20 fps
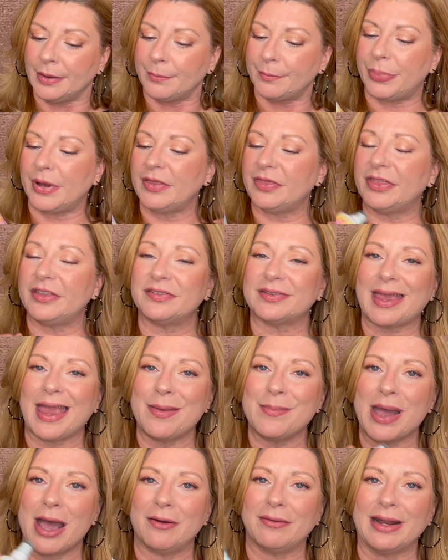But this
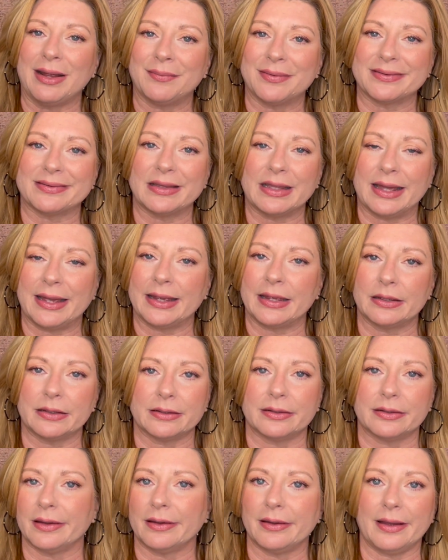came out and I was like,
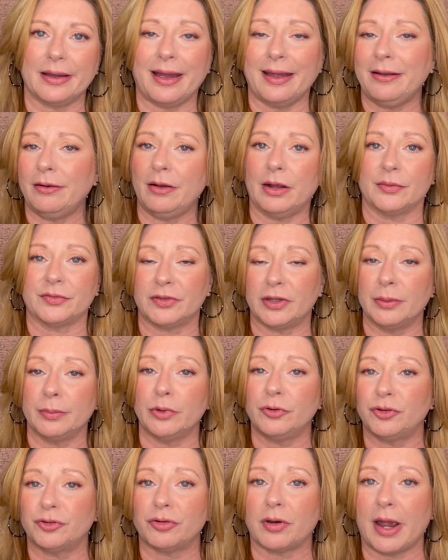I don't know, I was in the
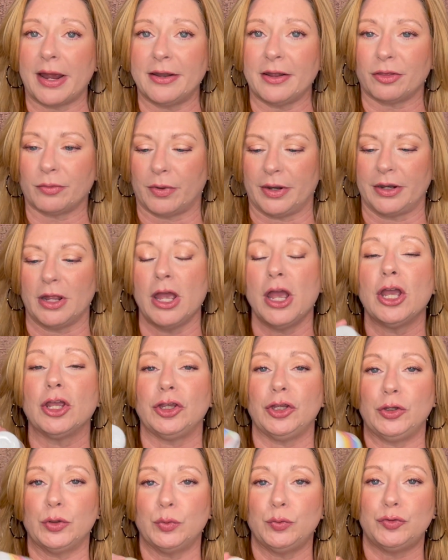mood to try another one.
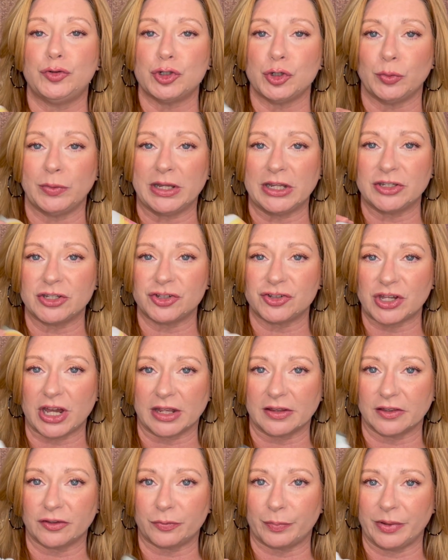You do need to
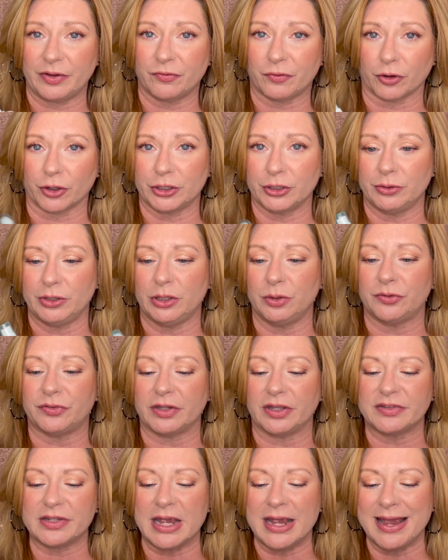shake this before you use
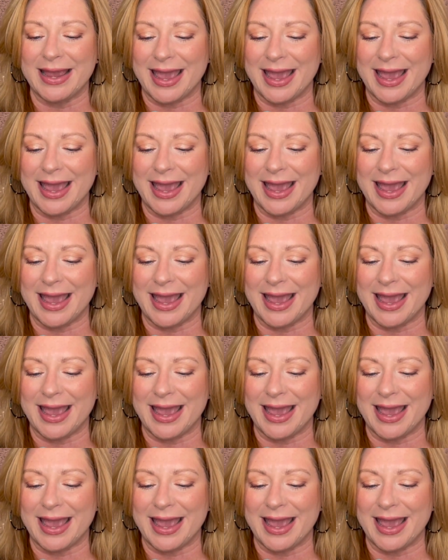it.